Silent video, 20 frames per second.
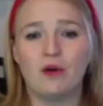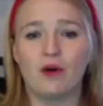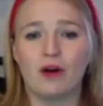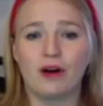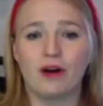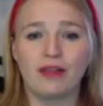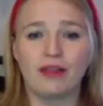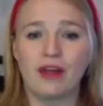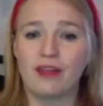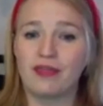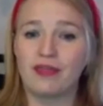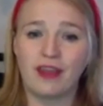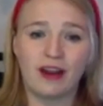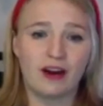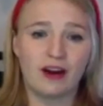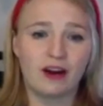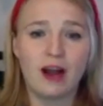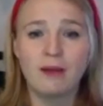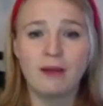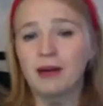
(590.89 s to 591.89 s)
or that
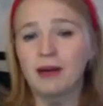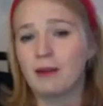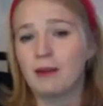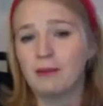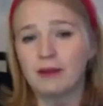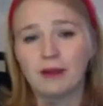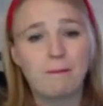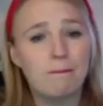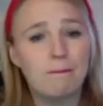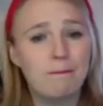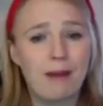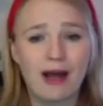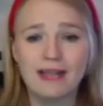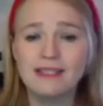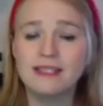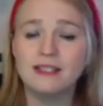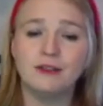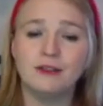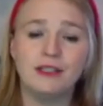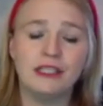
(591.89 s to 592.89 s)
they're coming up with the
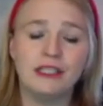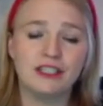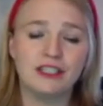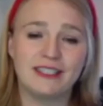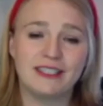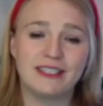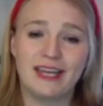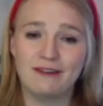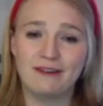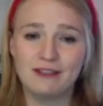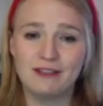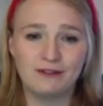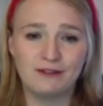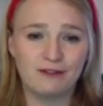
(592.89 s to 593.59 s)
best New Year's gift